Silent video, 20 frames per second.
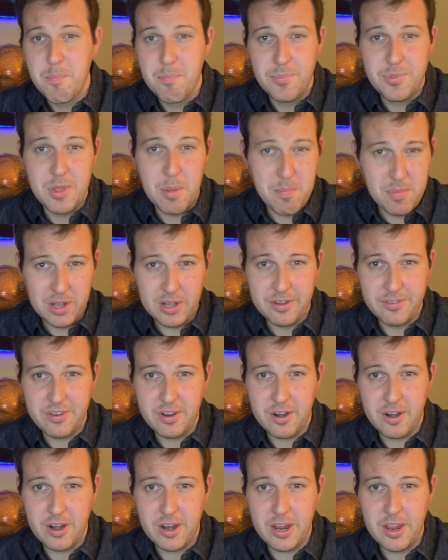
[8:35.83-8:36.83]
the
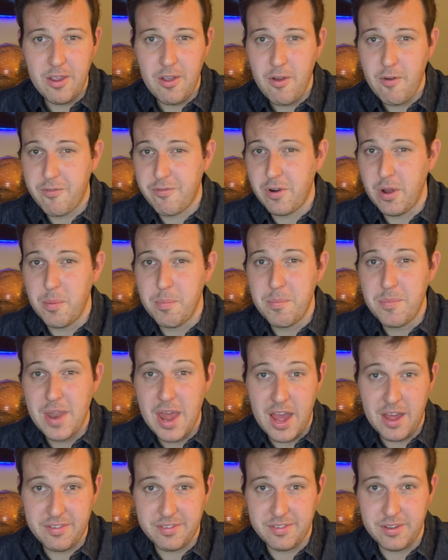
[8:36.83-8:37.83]
military, from
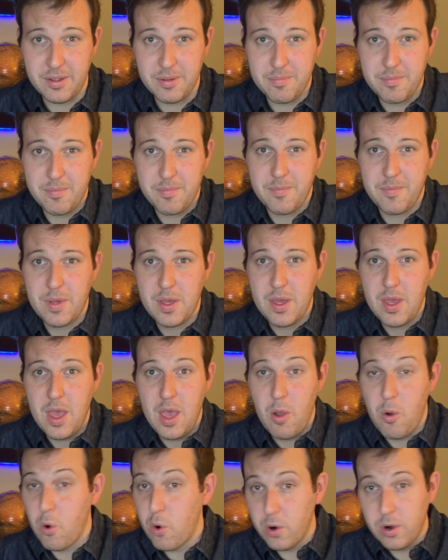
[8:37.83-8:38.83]
NASA,
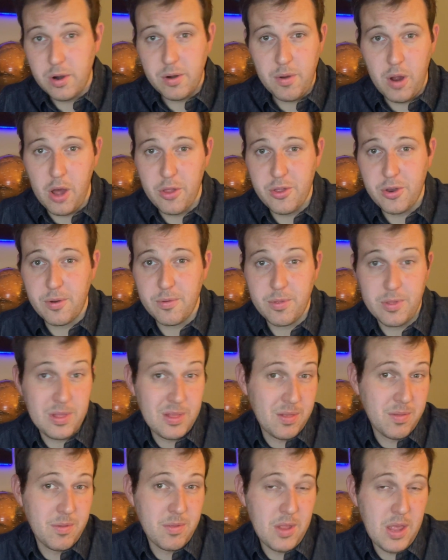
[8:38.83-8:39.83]
or other
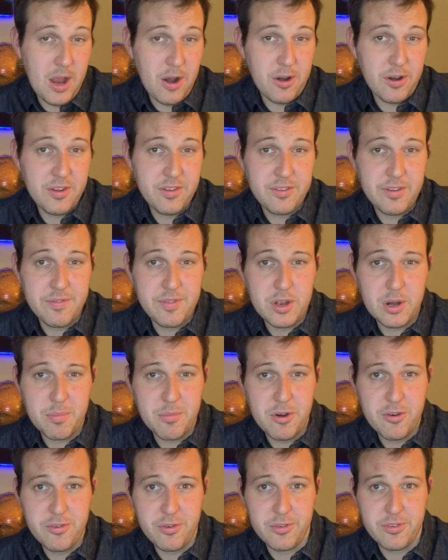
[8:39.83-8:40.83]
areas of the
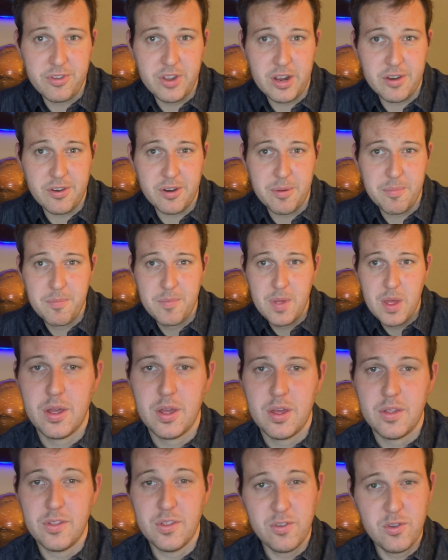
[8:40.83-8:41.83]
commercial sector.
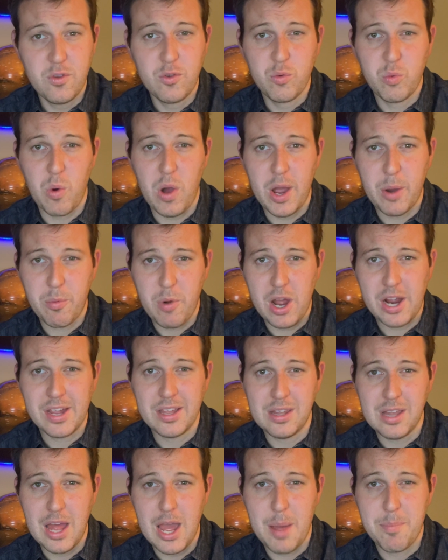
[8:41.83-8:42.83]
This is why
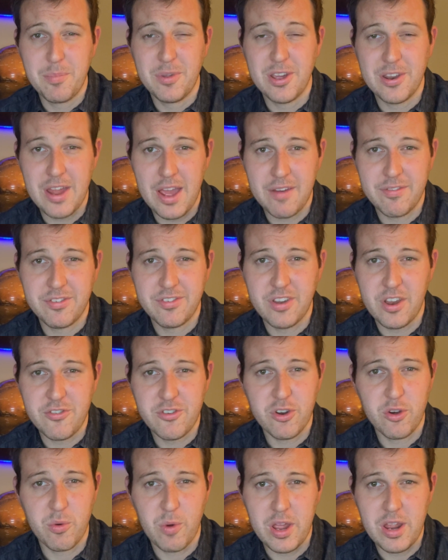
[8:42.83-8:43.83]
Rocket Lab could have such
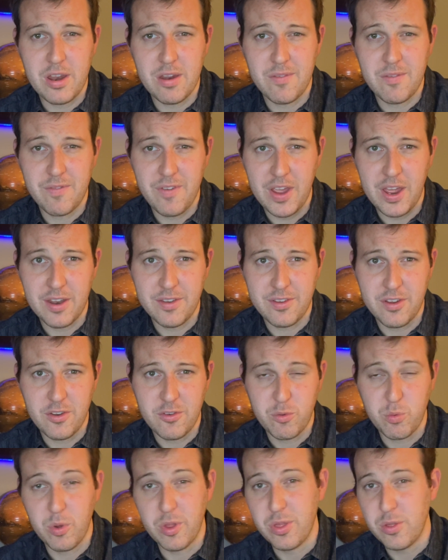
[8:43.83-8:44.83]
a great
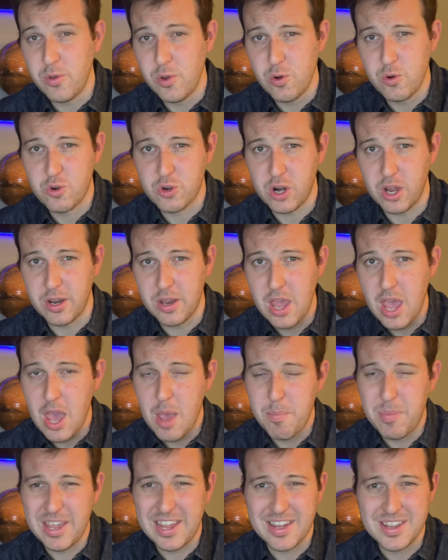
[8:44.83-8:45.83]
advantage with Neutron
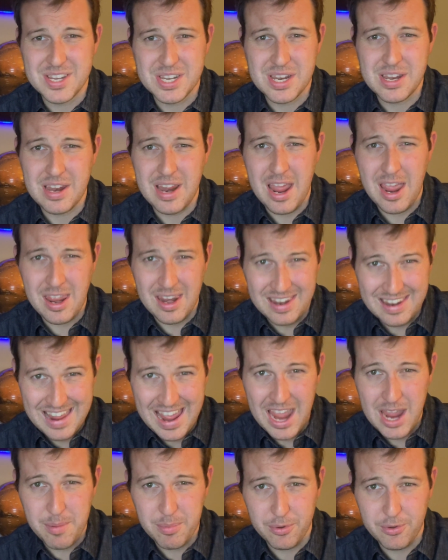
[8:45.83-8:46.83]
because it
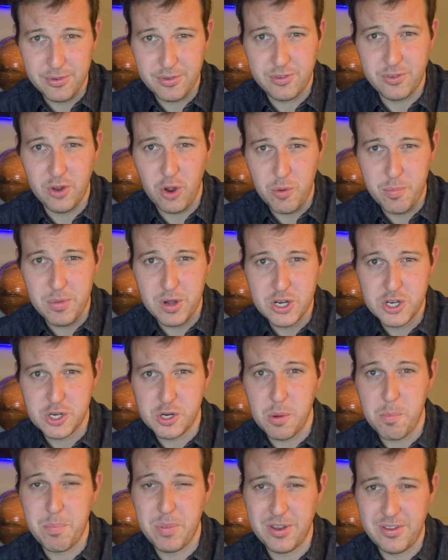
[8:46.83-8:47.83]
enables so much
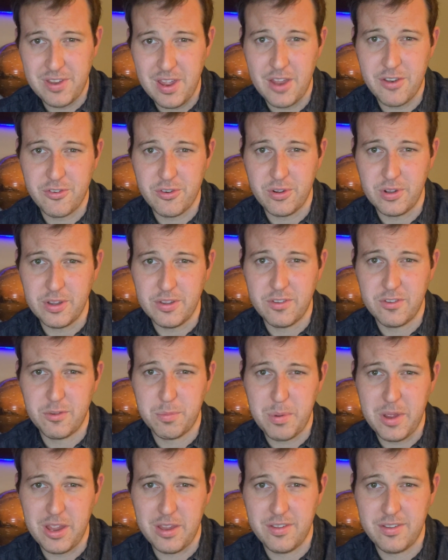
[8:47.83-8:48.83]
potential in
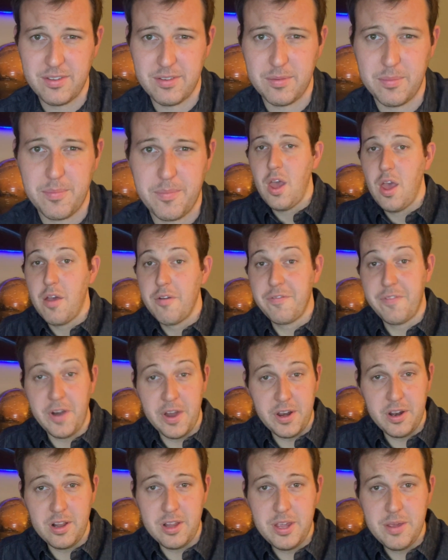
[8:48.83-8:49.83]
space.
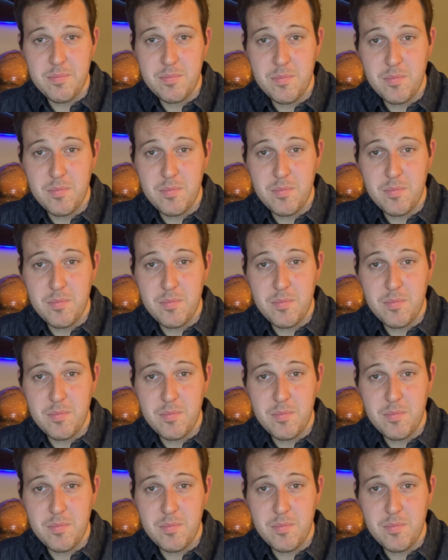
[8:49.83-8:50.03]
Finally,